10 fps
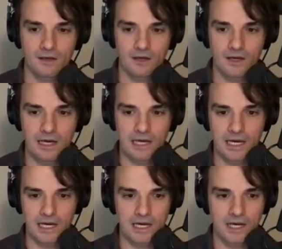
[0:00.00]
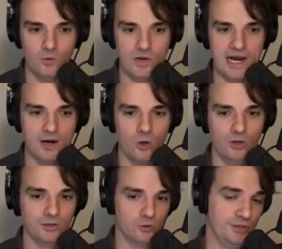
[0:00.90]
uh, we are
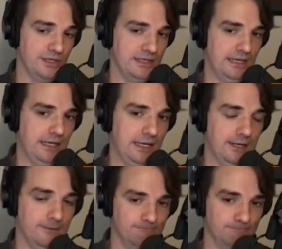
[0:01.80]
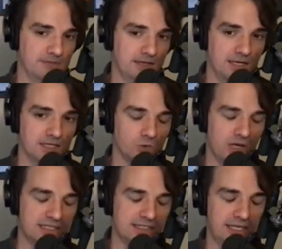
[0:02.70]
including, um, as
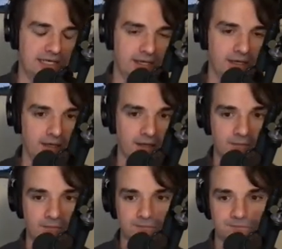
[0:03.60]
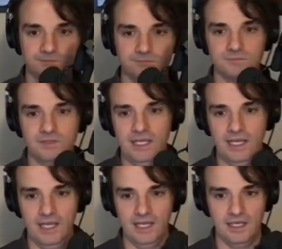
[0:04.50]
well as the,
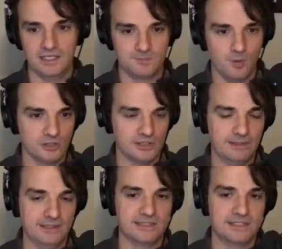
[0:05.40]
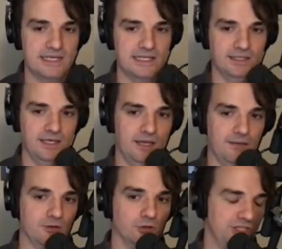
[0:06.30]
the Spock dependency and the
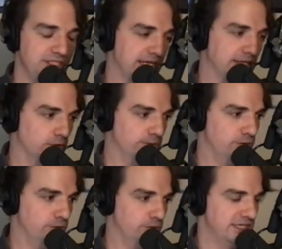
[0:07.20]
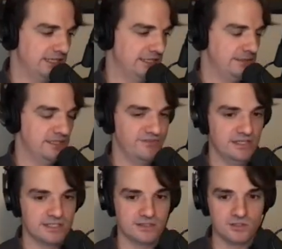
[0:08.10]
Micronaut inject Groovy to generate the bin
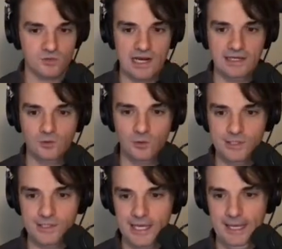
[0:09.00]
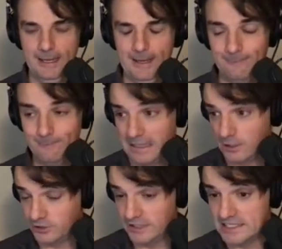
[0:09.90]
definitions, we are including the
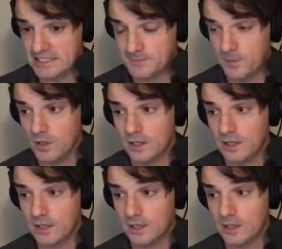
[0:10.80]
Micronaut test Spock,